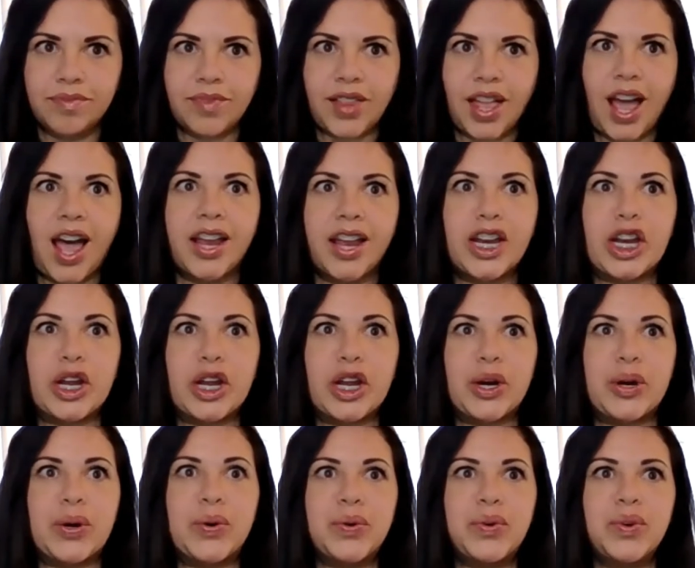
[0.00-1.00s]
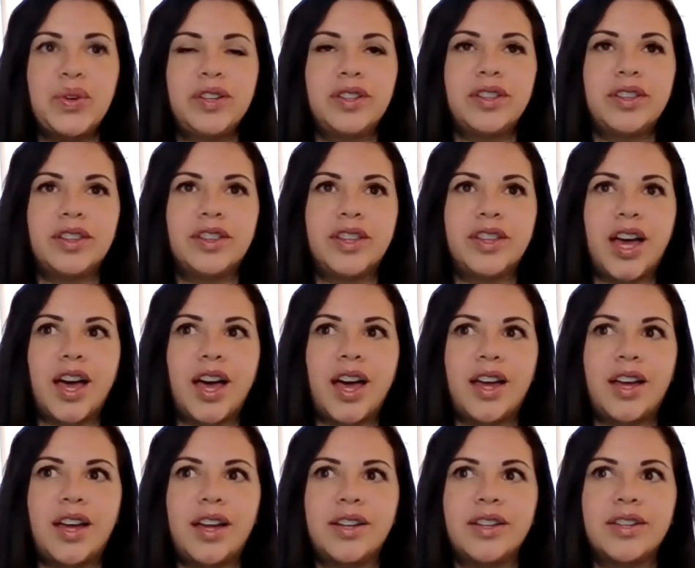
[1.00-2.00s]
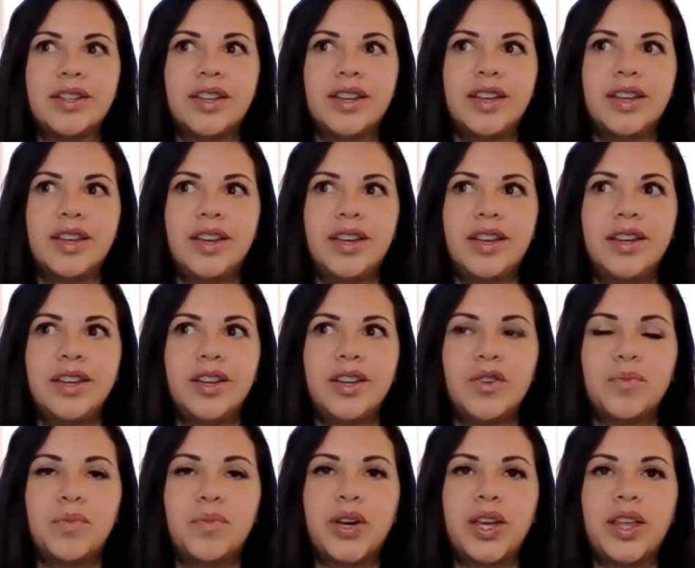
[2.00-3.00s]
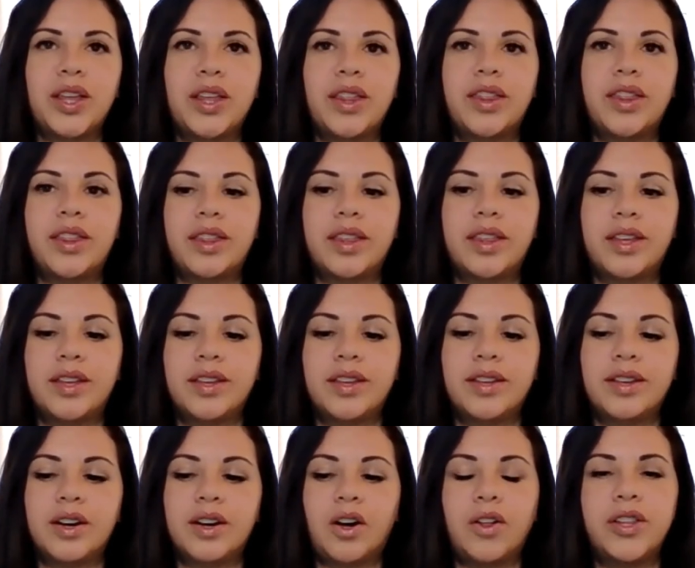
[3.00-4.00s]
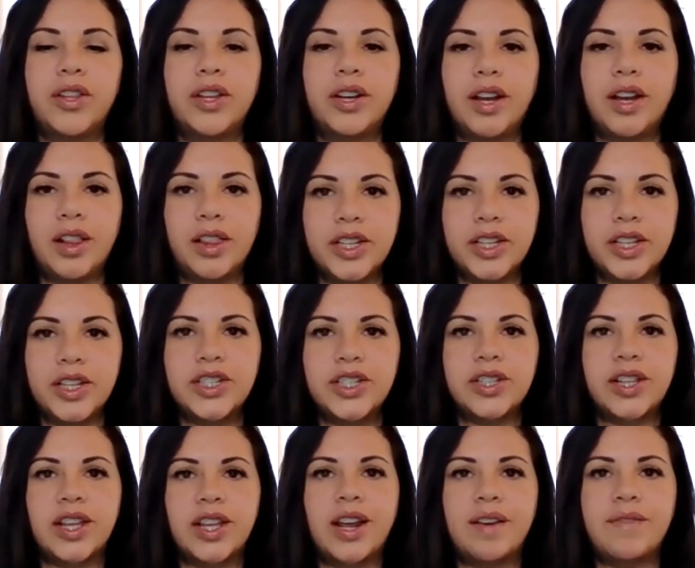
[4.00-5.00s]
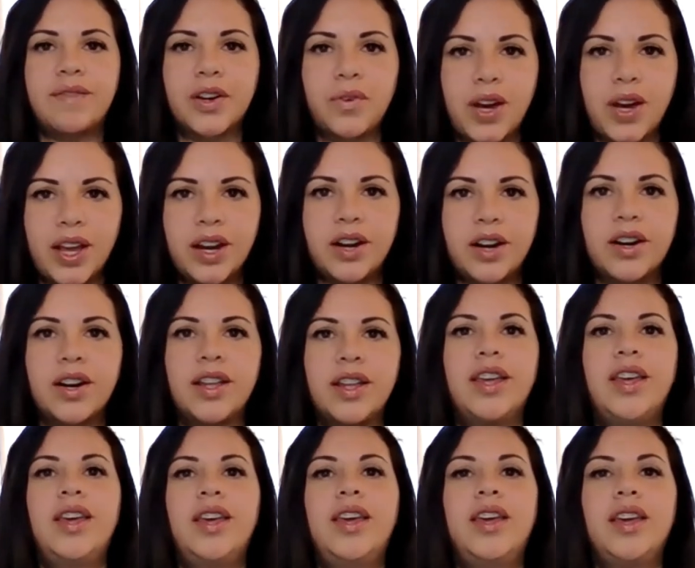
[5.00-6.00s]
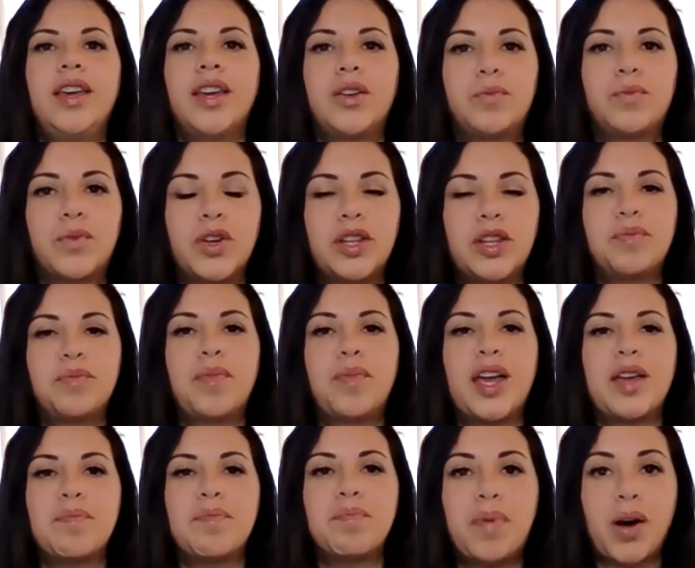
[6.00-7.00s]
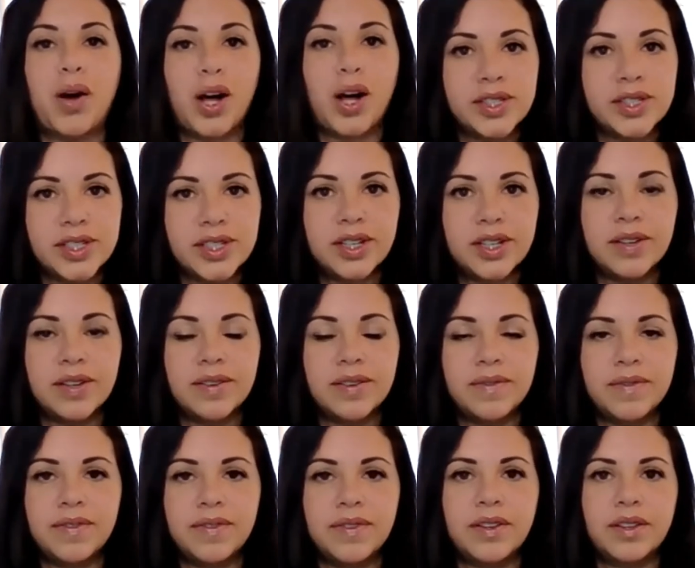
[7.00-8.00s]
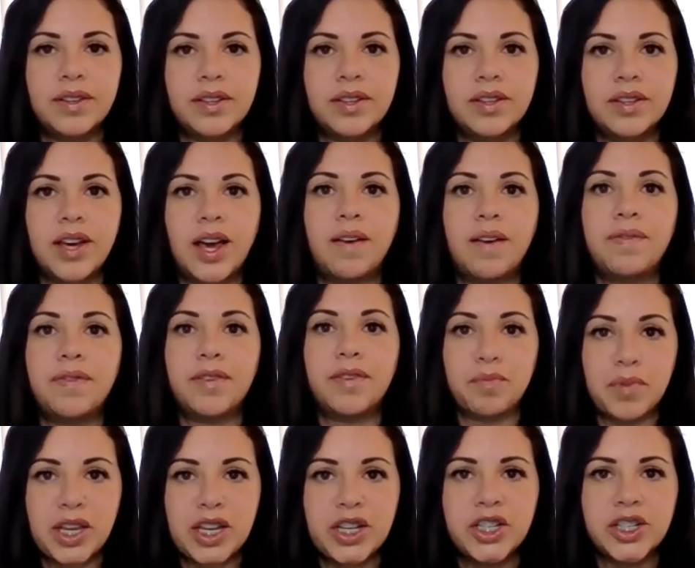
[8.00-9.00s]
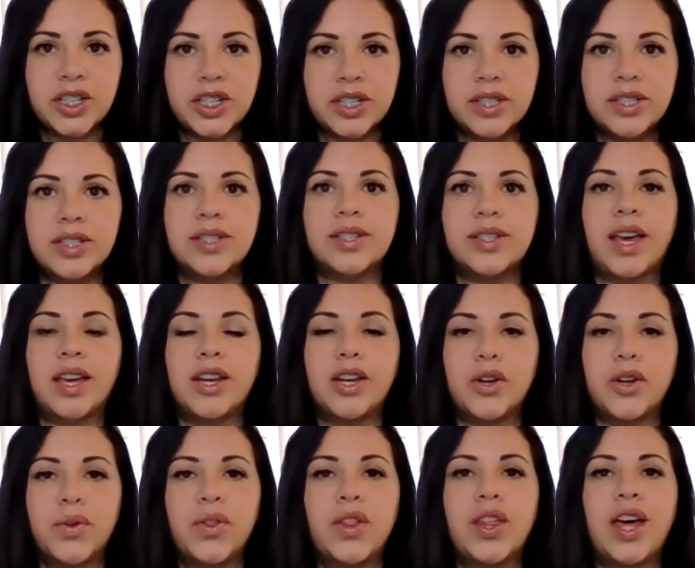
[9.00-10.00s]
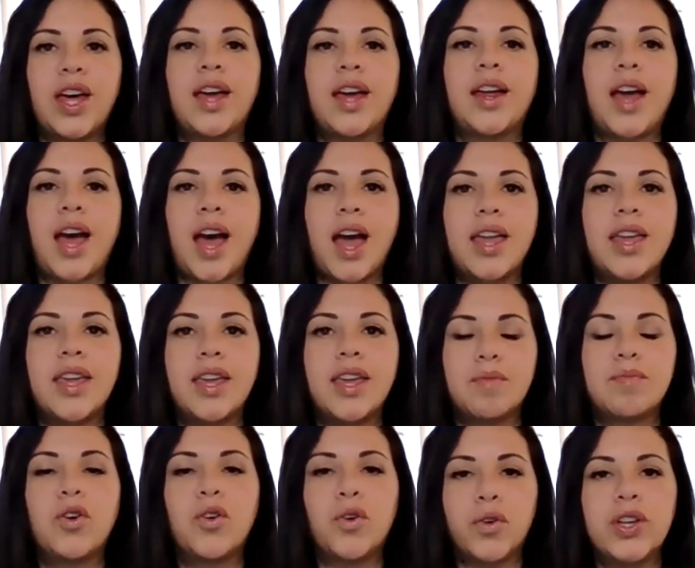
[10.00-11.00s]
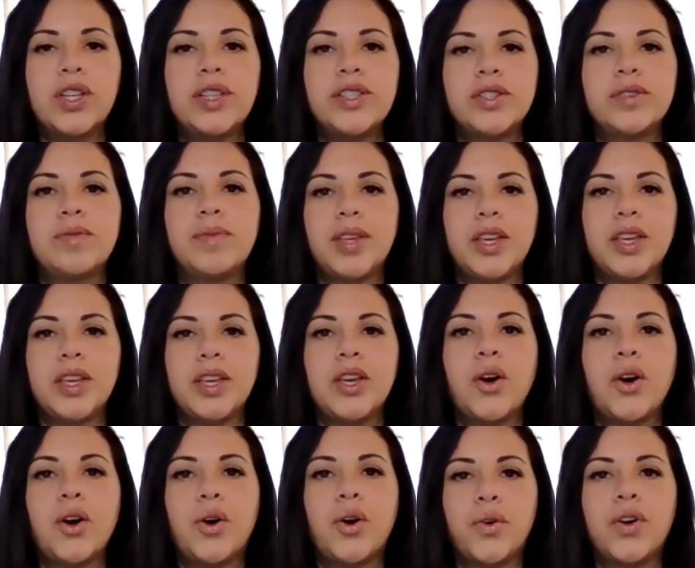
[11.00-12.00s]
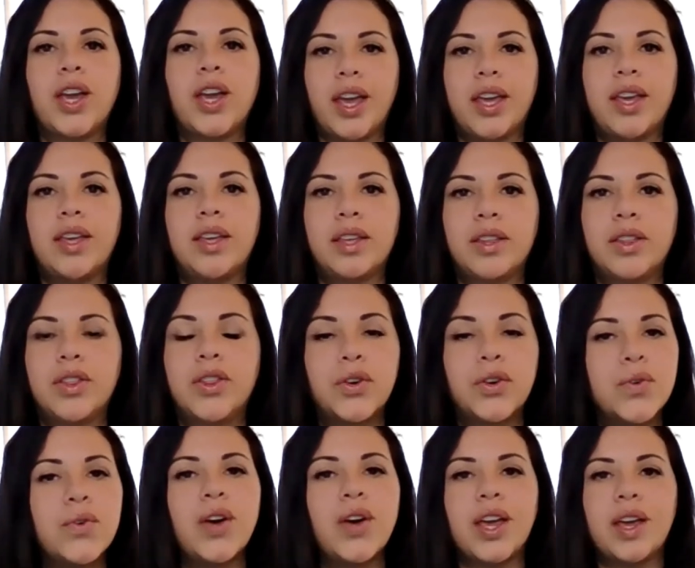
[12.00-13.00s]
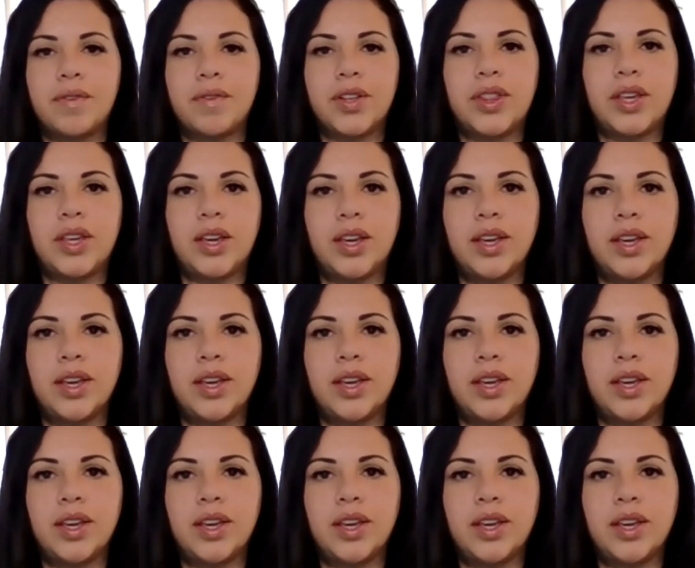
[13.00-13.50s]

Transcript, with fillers: I know that with all the knowledge that I've acquired and with my positive affirmations, I know that I am going to be okay through everything.